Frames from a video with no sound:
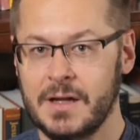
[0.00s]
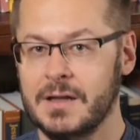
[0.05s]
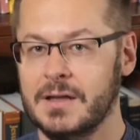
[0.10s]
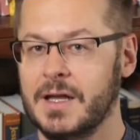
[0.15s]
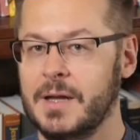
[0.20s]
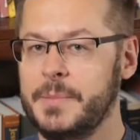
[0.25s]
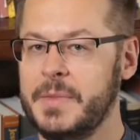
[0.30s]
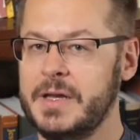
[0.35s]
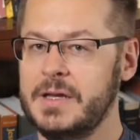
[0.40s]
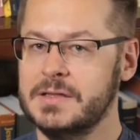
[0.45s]

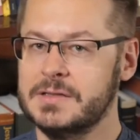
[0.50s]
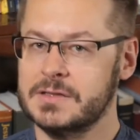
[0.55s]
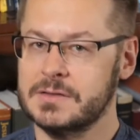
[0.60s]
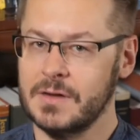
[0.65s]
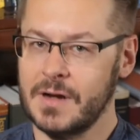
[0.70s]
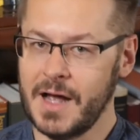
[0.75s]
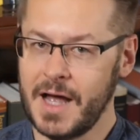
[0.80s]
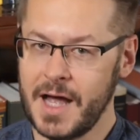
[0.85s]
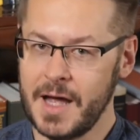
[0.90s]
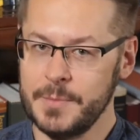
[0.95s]
Let me
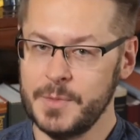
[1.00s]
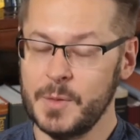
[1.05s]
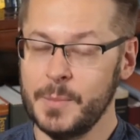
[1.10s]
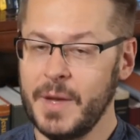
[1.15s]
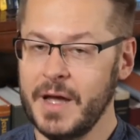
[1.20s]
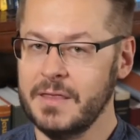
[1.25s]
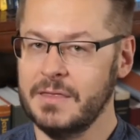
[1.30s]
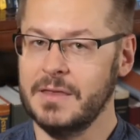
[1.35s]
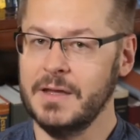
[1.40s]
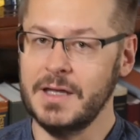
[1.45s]
describe
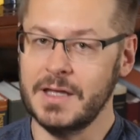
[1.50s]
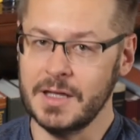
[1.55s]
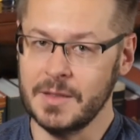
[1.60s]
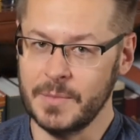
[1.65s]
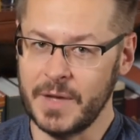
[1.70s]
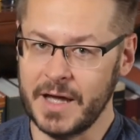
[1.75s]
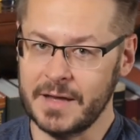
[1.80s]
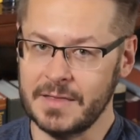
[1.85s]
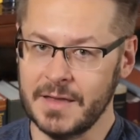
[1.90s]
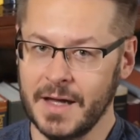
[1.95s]
my thinking
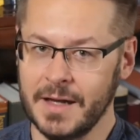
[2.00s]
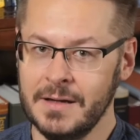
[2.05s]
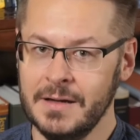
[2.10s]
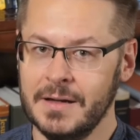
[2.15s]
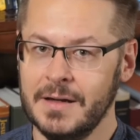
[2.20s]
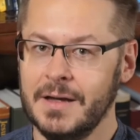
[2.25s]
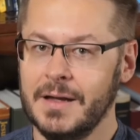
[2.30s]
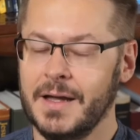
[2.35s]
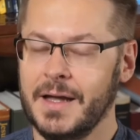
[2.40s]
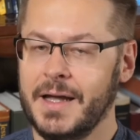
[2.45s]
back then,
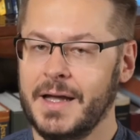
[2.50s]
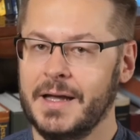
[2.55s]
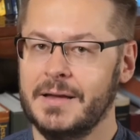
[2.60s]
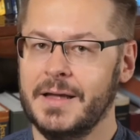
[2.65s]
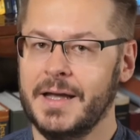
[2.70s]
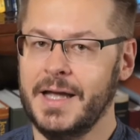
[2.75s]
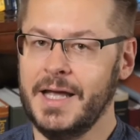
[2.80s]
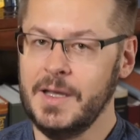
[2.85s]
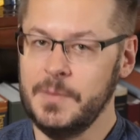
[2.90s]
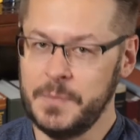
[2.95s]
and
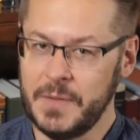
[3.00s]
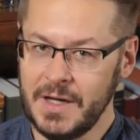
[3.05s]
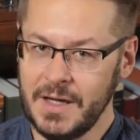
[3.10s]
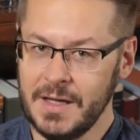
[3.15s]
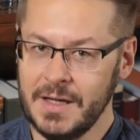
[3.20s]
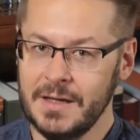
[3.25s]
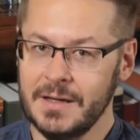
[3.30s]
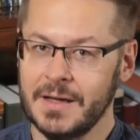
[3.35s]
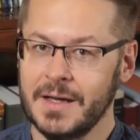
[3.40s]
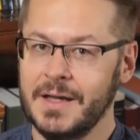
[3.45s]
AP
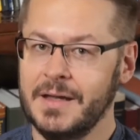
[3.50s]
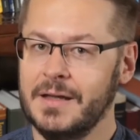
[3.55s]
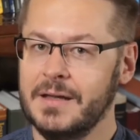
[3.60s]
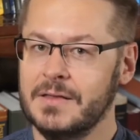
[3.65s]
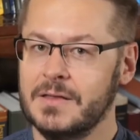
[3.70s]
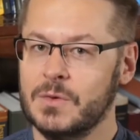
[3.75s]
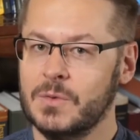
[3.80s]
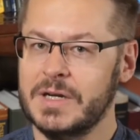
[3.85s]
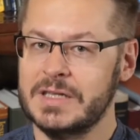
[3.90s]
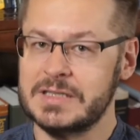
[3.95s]
and
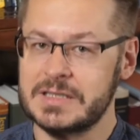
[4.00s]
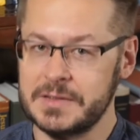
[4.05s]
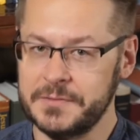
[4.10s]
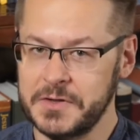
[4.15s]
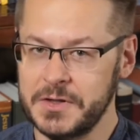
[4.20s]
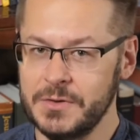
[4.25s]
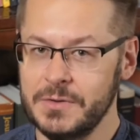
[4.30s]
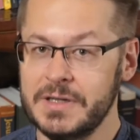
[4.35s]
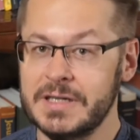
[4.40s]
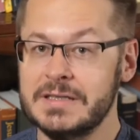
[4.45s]
the rest of
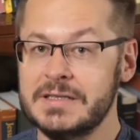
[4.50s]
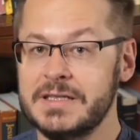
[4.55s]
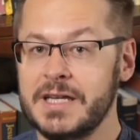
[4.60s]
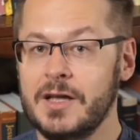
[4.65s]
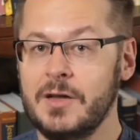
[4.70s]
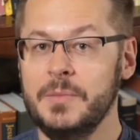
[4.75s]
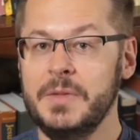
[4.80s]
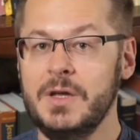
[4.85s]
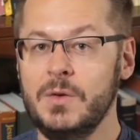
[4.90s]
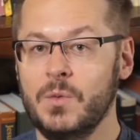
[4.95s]
you can
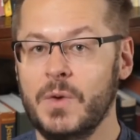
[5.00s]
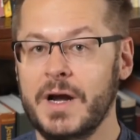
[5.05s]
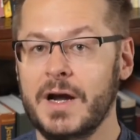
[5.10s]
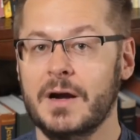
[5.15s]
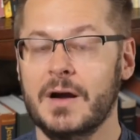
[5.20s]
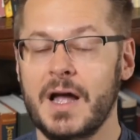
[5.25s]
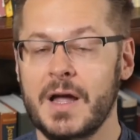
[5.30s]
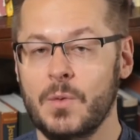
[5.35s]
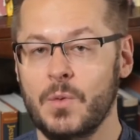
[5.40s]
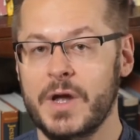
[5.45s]
tell me where
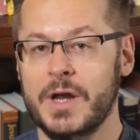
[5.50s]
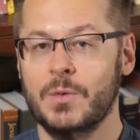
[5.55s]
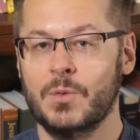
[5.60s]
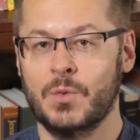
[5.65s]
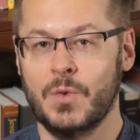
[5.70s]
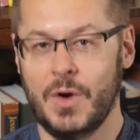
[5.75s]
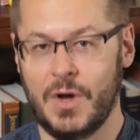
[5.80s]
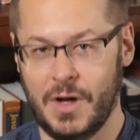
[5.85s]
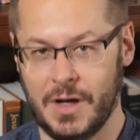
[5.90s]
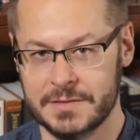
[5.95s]
I went
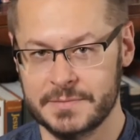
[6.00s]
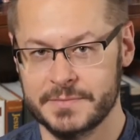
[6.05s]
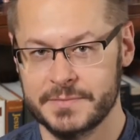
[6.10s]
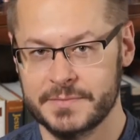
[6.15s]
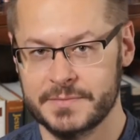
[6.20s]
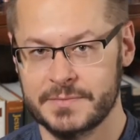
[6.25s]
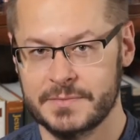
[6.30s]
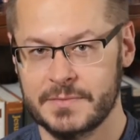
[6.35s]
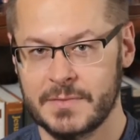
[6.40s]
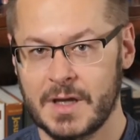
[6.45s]
wrong.
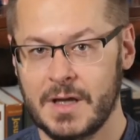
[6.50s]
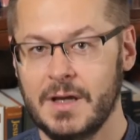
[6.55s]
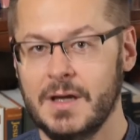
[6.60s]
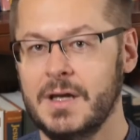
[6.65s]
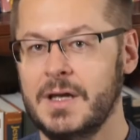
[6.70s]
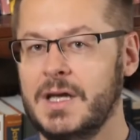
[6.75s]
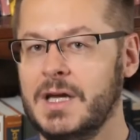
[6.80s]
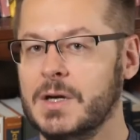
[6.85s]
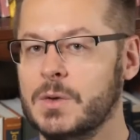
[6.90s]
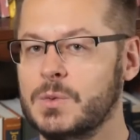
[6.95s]

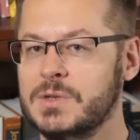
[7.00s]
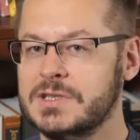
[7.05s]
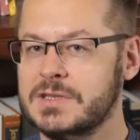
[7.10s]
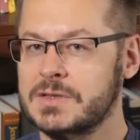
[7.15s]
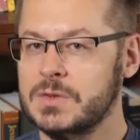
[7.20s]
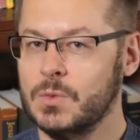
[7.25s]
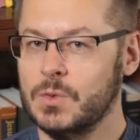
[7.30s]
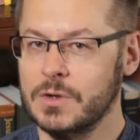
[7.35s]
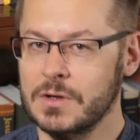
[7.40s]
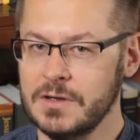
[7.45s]
Here was
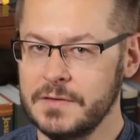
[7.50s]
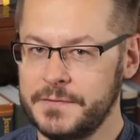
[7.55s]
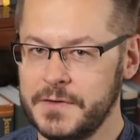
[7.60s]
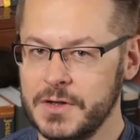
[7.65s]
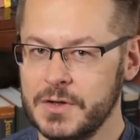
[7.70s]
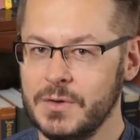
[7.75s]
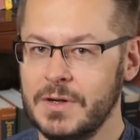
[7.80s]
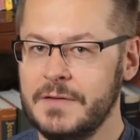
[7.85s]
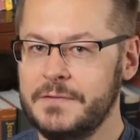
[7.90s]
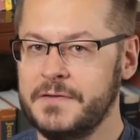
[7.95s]
the
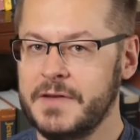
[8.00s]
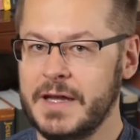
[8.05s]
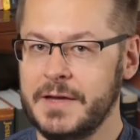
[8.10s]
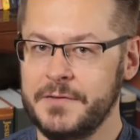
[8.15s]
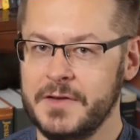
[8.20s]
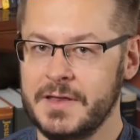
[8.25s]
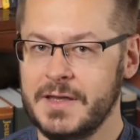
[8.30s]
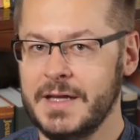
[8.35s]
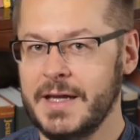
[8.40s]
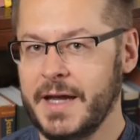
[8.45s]
worldview of
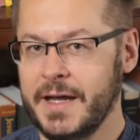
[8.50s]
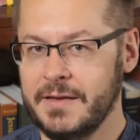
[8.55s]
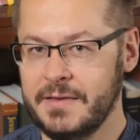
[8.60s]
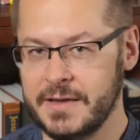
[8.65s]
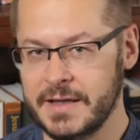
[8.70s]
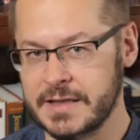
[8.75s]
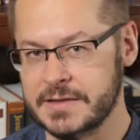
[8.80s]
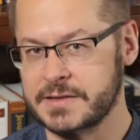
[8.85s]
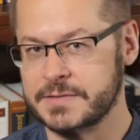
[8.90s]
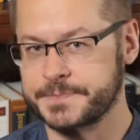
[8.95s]
David the
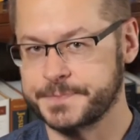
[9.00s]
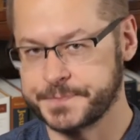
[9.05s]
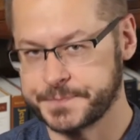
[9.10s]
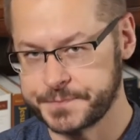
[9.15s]
atheist.